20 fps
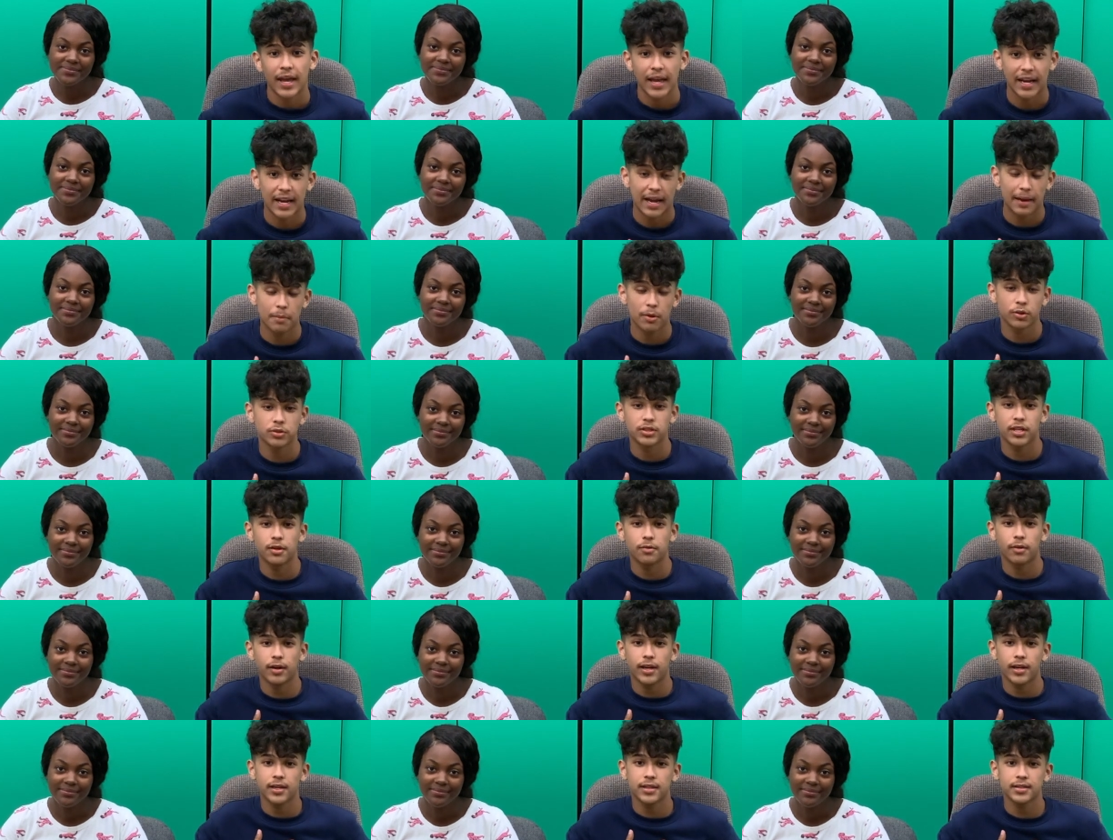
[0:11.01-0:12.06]
Speaker 1: And I'm
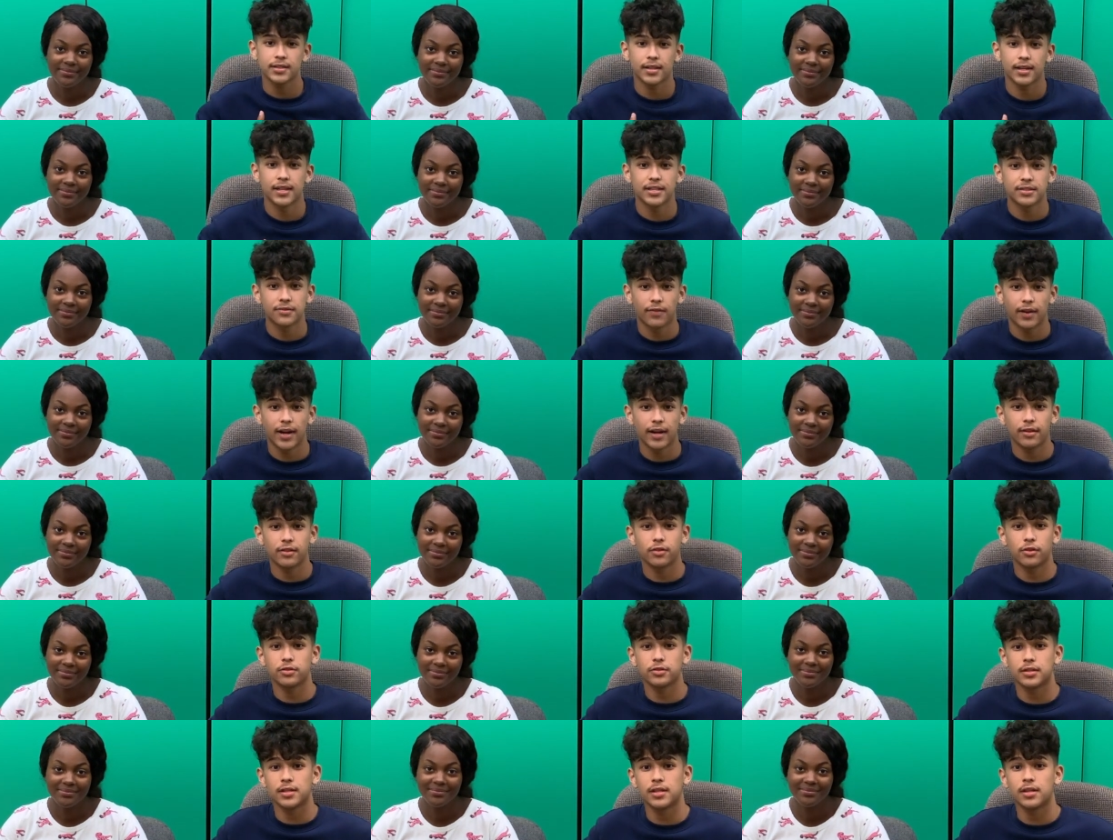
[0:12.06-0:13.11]
Jose Reyes. It's Friday
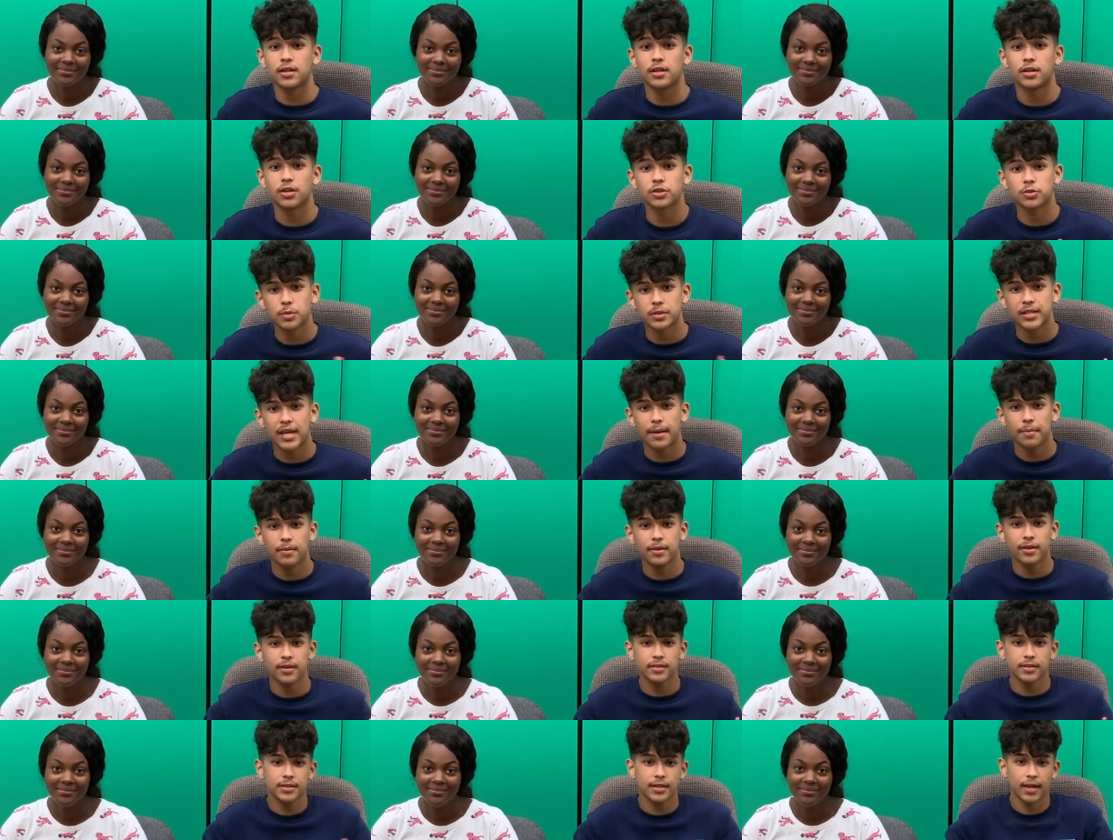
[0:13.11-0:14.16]
13th. Here's what's
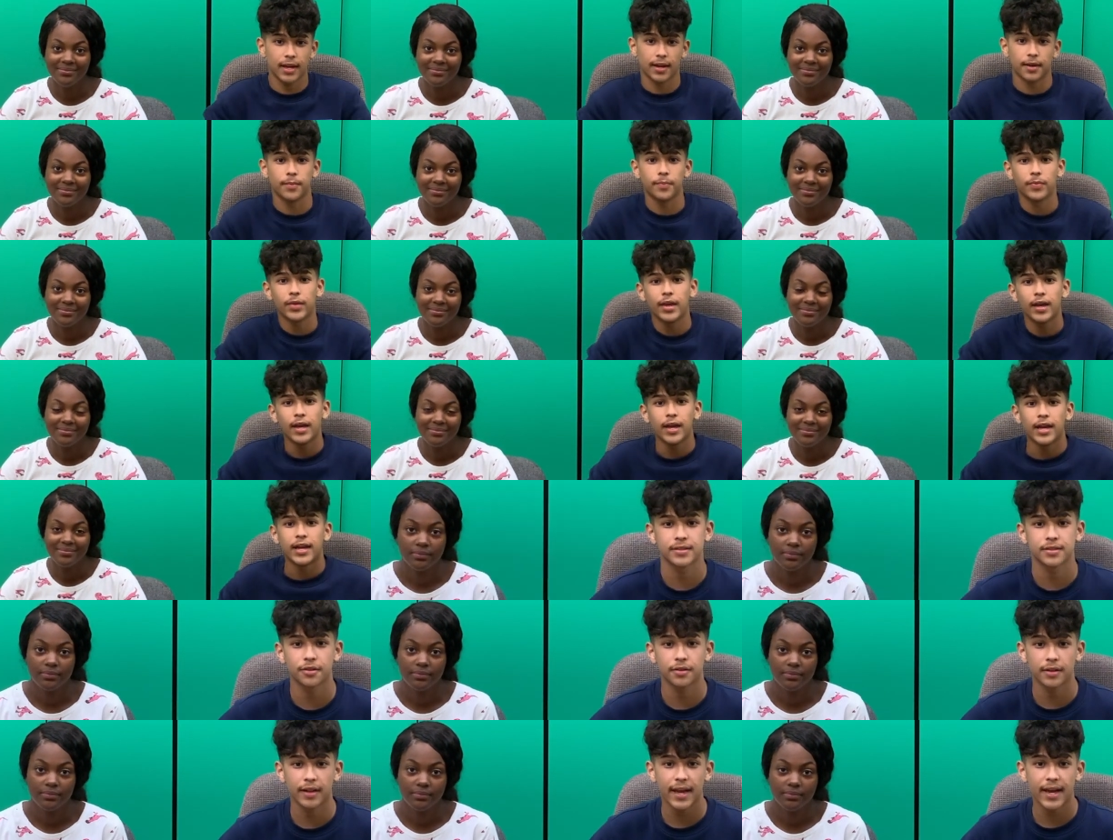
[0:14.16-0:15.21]
happening today.
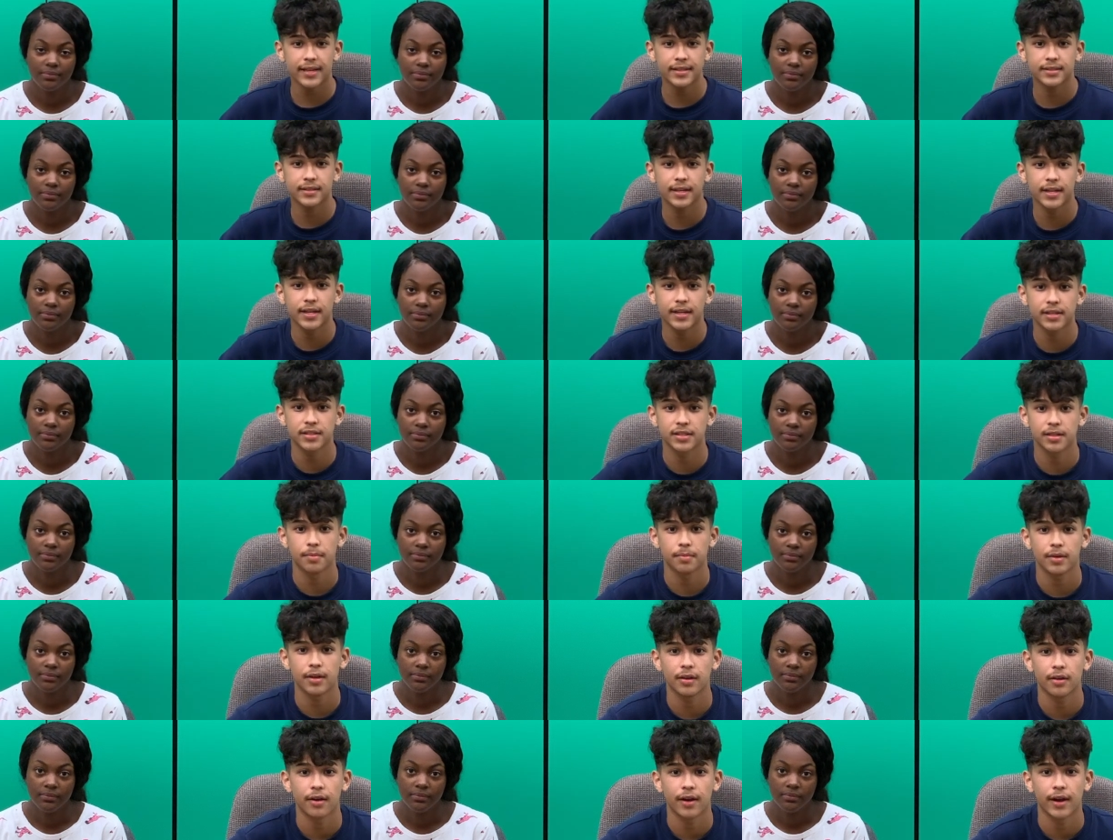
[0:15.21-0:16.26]
It's your last day to submit your